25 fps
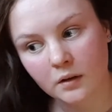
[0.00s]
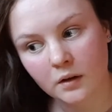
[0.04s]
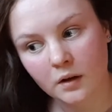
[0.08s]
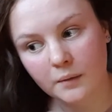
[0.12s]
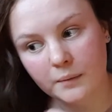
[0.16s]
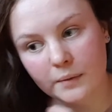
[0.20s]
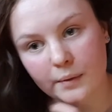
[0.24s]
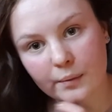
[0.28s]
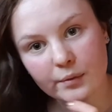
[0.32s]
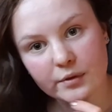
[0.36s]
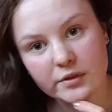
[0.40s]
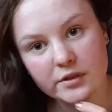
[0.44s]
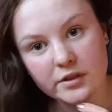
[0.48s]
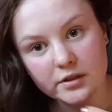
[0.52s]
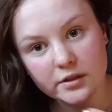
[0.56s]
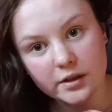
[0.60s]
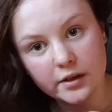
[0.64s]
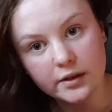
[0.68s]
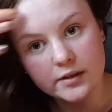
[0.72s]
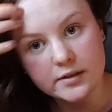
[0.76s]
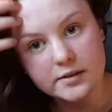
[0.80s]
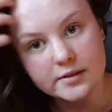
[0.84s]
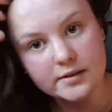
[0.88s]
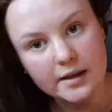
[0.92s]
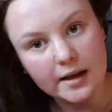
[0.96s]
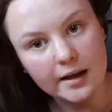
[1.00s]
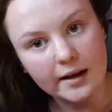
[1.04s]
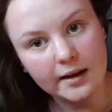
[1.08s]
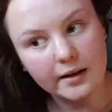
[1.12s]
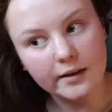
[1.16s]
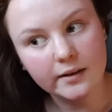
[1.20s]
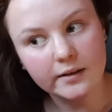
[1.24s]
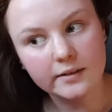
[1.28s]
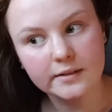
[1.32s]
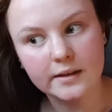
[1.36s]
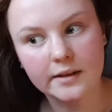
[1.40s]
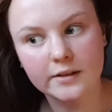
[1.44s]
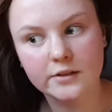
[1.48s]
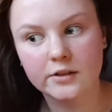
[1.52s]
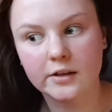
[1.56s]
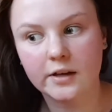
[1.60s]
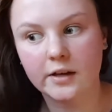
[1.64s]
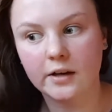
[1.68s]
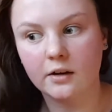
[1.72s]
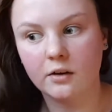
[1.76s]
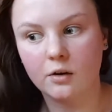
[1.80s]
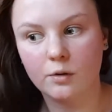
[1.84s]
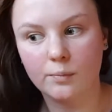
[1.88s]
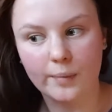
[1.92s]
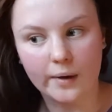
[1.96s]
And once it's kind of settling, it's actually getting
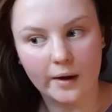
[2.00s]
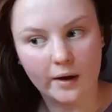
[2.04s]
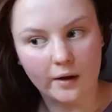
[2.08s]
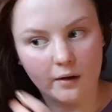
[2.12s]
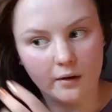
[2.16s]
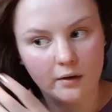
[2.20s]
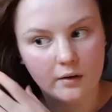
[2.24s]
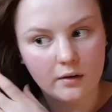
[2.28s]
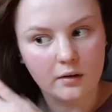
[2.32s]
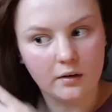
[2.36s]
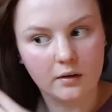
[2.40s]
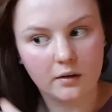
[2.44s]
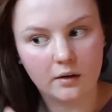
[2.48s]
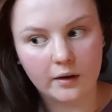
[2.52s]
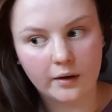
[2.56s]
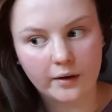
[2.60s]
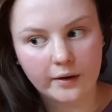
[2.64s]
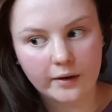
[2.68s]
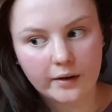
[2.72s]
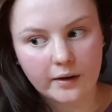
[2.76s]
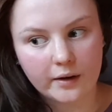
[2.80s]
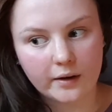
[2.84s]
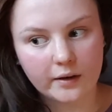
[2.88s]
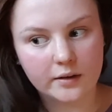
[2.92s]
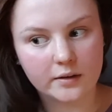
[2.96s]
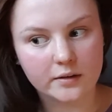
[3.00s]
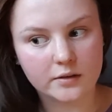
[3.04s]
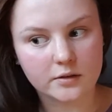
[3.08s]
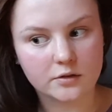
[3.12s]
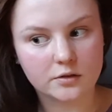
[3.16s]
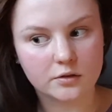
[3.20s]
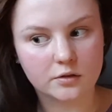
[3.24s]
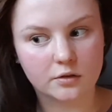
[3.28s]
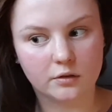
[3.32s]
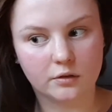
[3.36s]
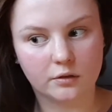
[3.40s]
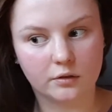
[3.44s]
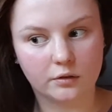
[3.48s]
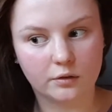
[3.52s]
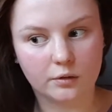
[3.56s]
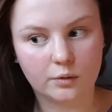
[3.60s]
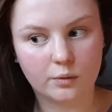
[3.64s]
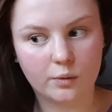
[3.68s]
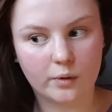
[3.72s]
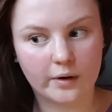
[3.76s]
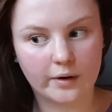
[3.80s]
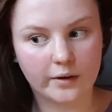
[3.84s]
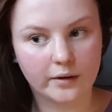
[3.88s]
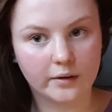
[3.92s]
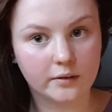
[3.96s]
a lot better. Like, it's turned
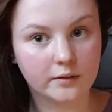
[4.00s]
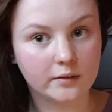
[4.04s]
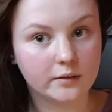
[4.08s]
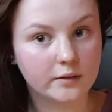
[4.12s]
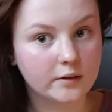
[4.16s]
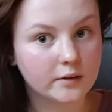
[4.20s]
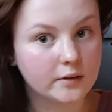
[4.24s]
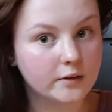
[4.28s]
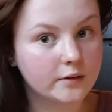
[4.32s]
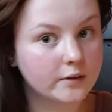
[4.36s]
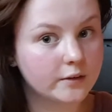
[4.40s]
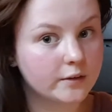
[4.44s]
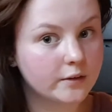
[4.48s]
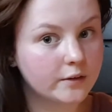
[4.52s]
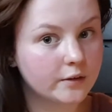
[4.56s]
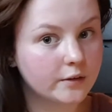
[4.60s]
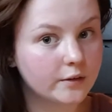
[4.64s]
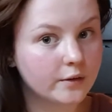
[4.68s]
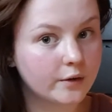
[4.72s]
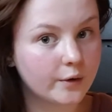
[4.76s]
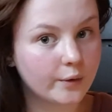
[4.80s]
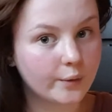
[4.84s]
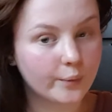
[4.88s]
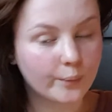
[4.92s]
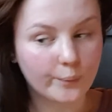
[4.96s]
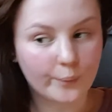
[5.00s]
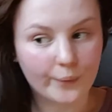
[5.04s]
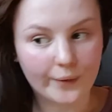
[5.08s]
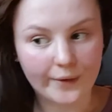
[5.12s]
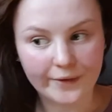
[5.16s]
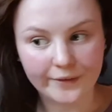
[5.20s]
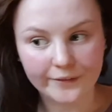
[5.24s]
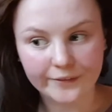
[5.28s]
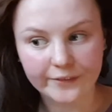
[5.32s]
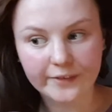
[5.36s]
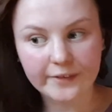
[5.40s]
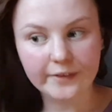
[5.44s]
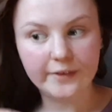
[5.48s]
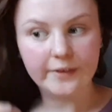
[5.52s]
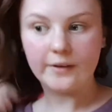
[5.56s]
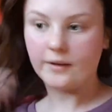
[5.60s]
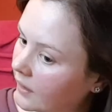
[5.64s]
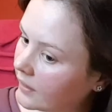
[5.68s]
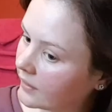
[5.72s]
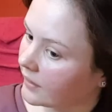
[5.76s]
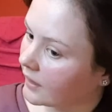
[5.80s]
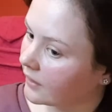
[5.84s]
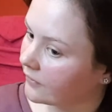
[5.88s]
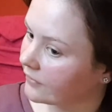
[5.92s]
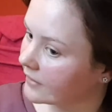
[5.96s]
quite wavy.
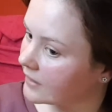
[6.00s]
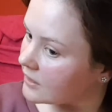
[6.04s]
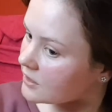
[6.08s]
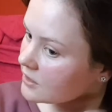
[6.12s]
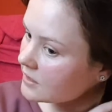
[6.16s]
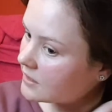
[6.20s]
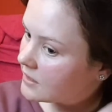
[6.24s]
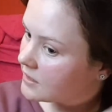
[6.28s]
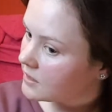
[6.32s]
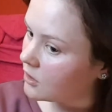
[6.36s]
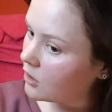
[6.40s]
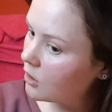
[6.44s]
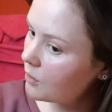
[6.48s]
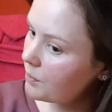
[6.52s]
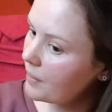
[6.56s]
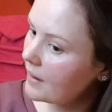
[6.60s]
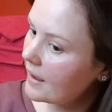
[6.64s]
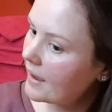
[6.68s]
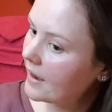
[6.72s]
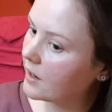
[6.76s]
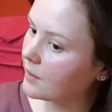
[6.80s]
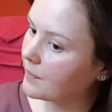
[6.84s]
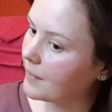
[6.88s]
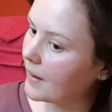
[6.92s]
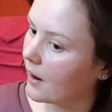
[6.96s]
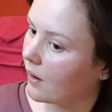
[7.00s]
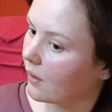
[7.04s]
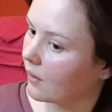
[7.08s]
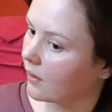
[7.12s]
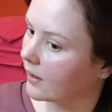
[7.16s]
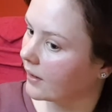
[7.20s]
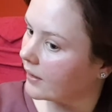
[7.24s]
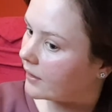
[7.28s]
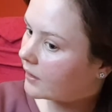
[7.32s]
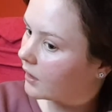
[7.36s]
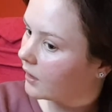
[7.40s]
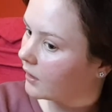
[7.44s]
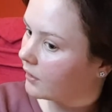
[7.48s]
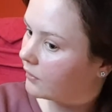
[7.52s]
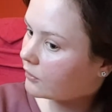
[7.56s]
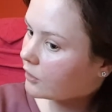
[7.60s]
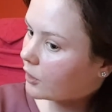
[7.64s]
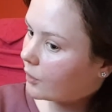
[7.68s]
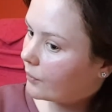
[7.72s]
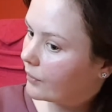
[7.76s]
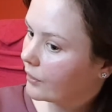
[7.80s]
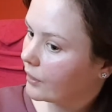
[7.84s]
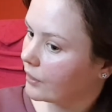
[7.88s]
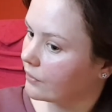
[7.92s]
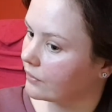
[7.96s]
I think it just needs a lot of playing about, like kind of
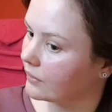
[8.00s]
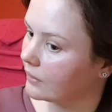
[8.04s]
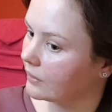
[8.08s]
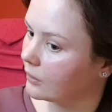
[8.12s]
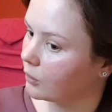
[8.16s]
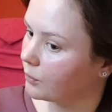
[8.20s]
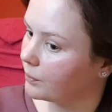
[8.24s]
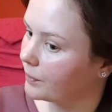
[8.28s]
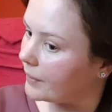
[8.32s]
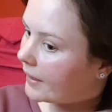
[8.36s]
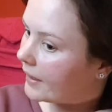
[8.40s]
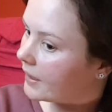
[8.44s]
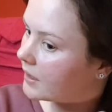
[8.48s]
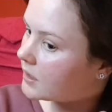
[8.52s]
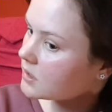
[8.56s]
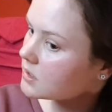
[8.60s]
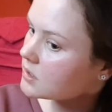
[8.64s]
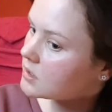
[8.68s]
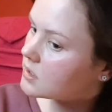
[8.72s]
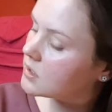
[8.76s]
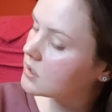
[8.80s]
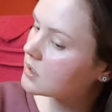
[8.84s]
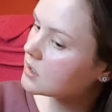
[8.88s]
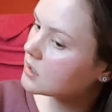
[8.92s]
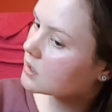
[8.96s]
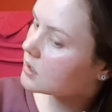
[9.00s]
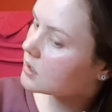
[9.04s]
going over little bits